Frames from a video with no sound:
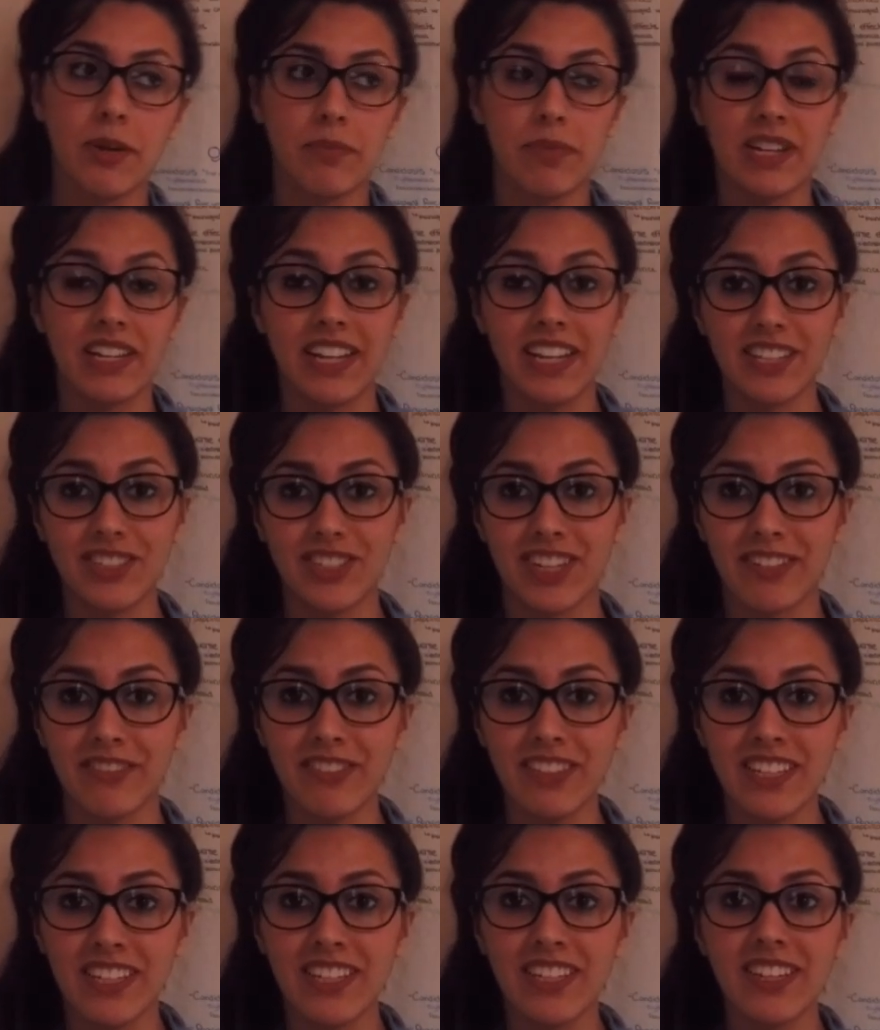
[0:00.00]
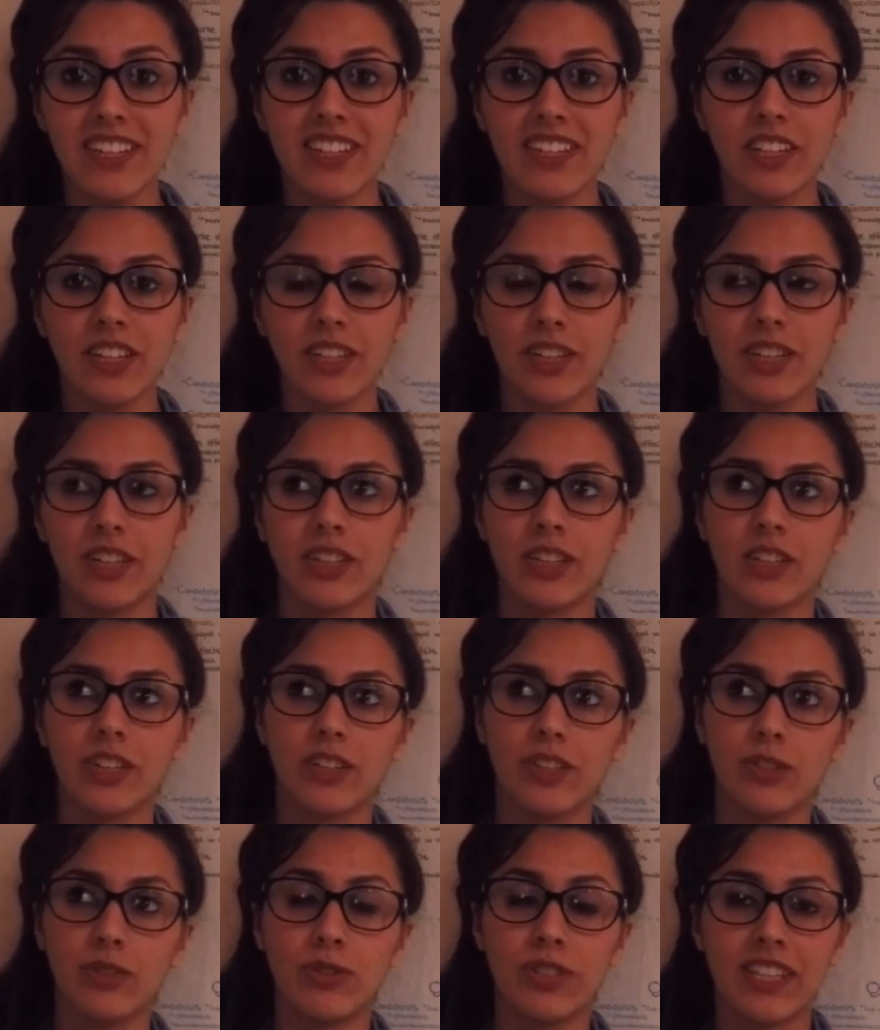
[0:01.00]
But in HIV,
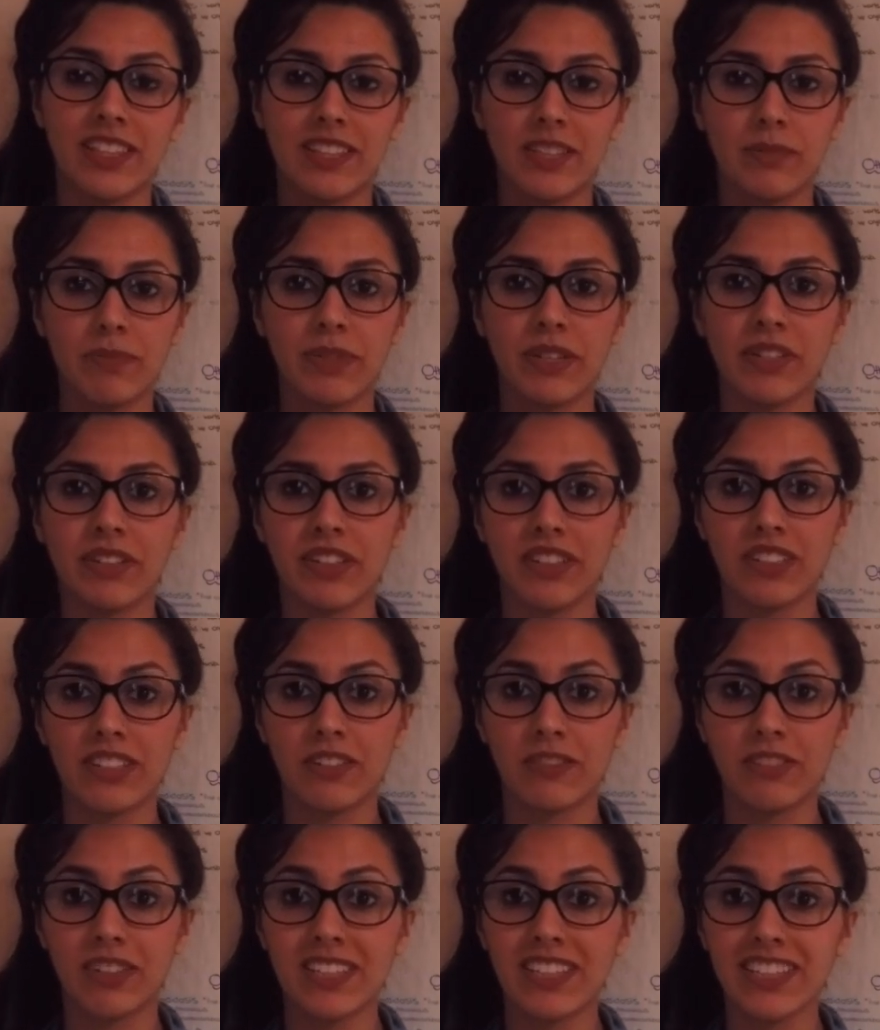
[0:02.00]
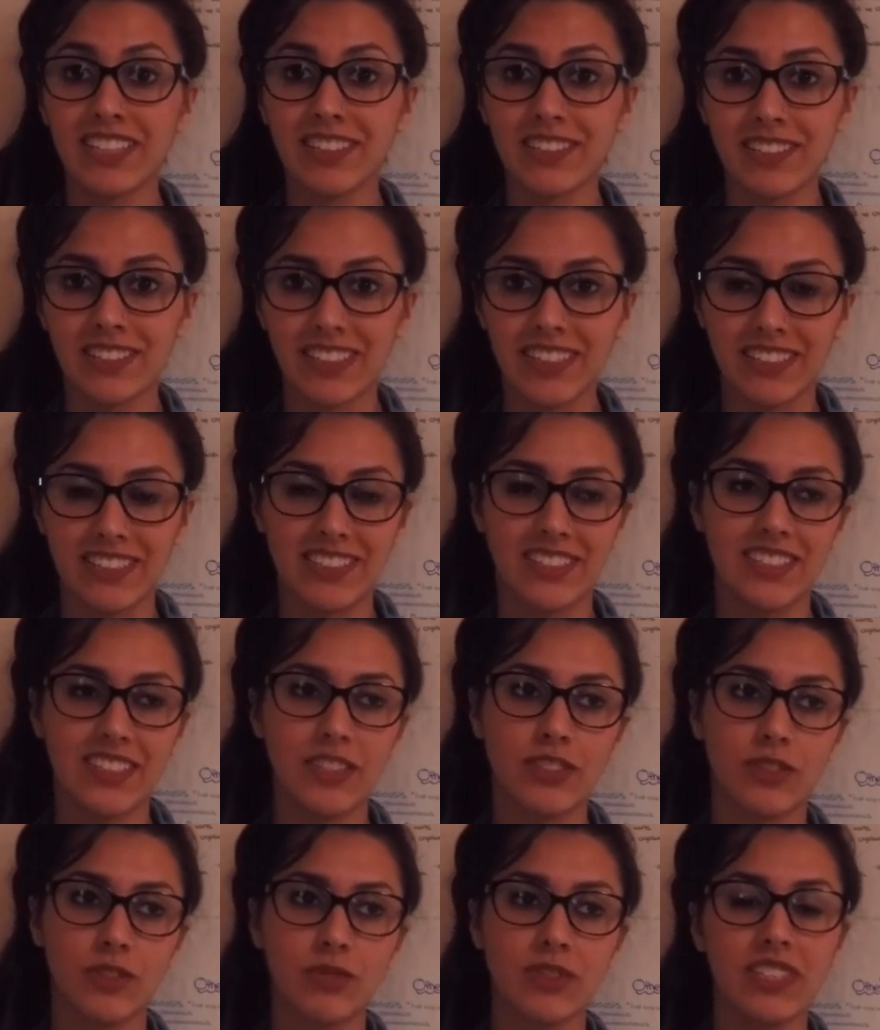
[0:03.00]
you get this period of clinical
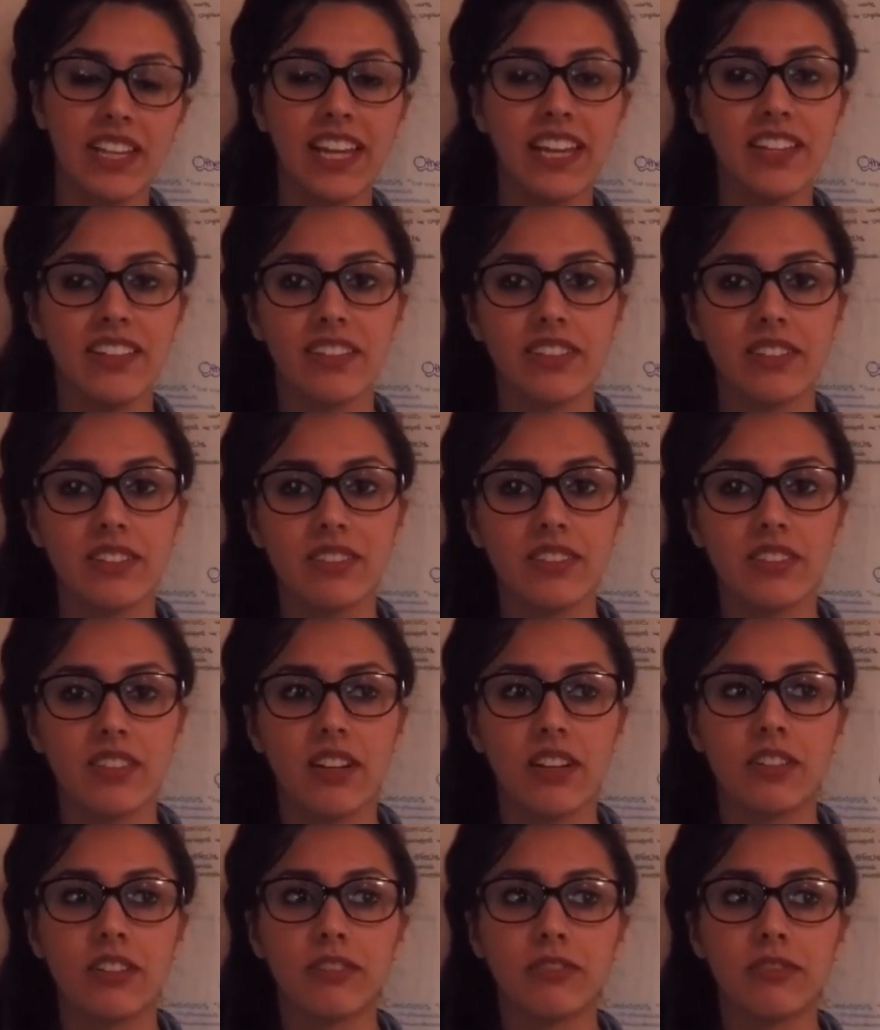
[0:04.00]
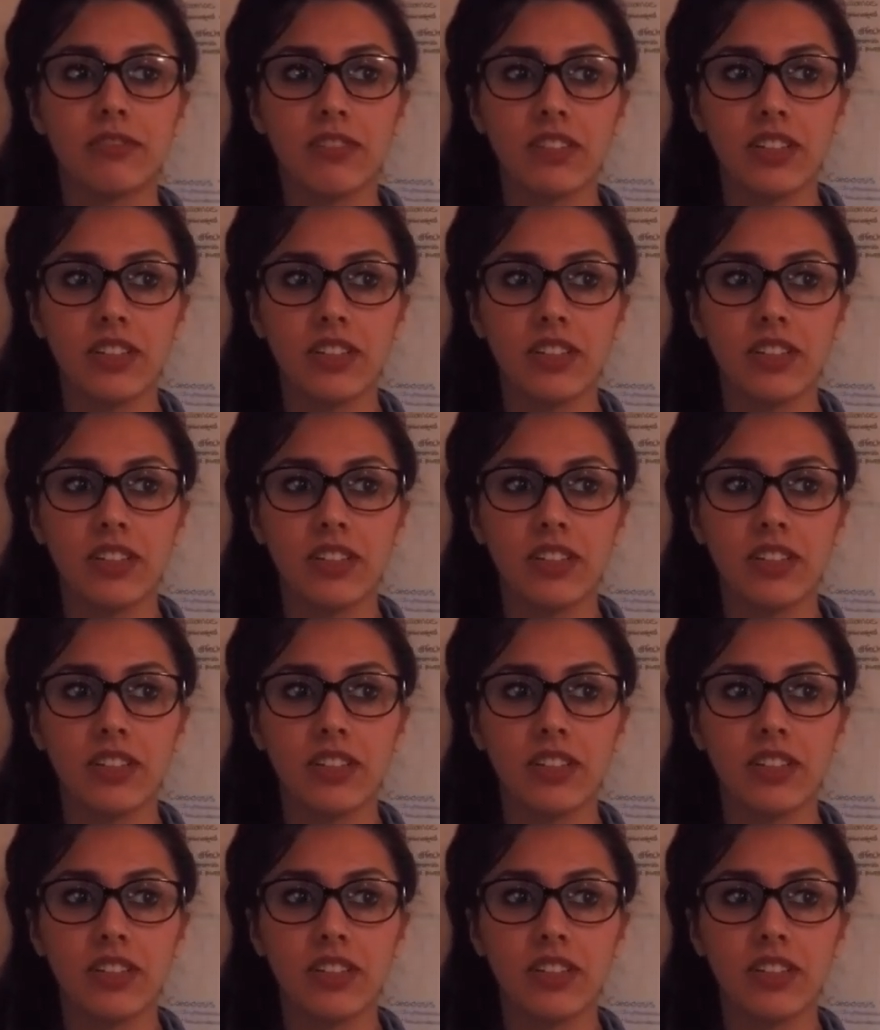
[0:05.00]
latency, so it's 8 years of